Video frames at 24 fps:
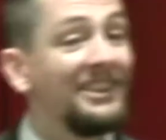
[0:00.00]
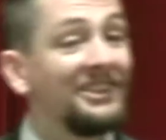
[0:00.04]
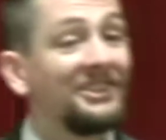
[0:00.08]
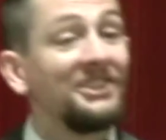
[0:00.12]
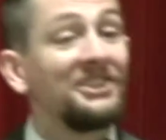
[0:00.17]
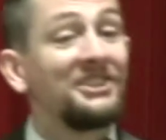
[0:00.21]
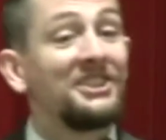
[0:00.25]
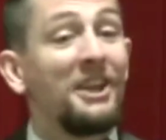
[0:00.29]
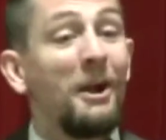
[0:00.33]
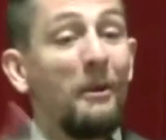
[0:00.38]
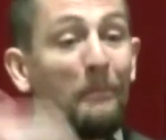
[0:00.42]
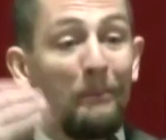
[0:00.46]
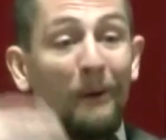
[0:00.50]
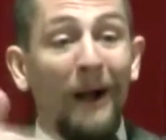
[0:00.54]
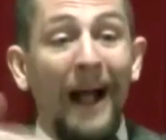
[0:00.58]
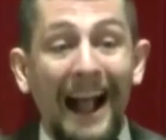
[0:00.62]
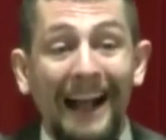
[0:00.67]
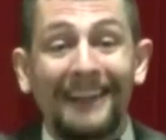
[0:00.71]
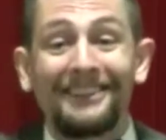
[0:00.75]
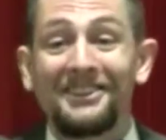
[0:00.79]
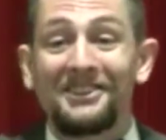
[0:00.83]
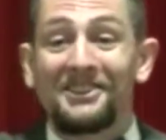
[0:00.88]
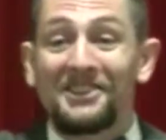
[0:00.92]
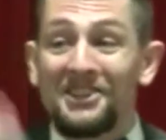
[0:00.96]
This is their
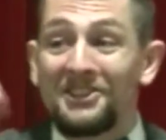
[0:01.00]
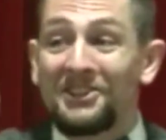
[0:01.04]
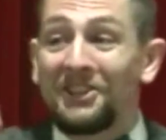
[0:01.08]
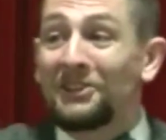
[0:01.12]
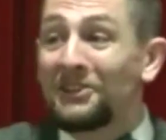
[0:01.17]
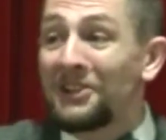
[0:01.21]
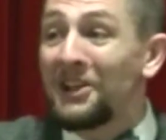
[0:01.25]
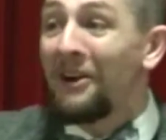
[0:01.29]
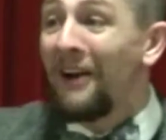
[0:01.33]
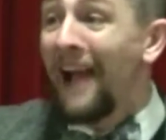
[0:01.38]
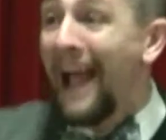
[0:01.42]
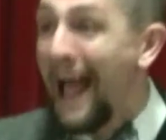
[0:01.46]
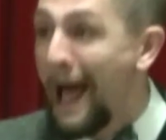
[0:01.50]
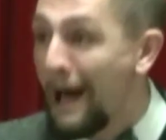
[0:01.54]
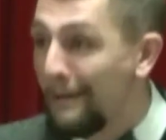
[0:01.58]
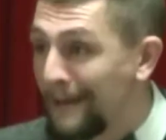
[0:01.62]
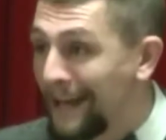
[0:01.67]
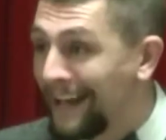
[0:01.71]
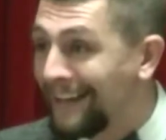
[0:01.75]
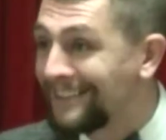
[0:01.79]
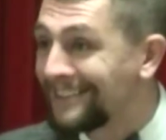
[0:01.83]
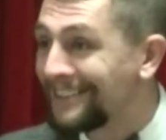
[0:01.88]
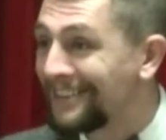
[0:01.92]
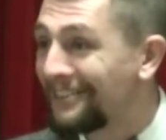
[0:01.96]
practice, this is their
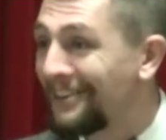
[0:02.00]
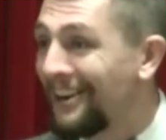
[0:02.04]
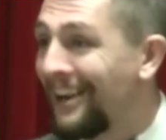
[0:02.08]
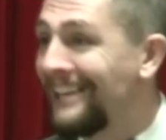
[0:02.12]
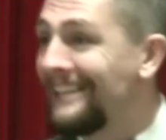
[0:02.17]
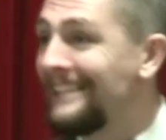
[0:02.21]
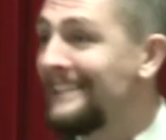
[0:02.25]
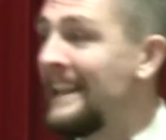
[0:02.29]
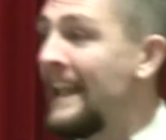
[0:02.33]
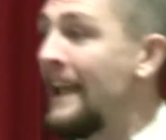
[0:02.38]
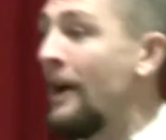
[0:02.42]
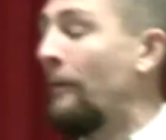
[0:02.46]
habit, right?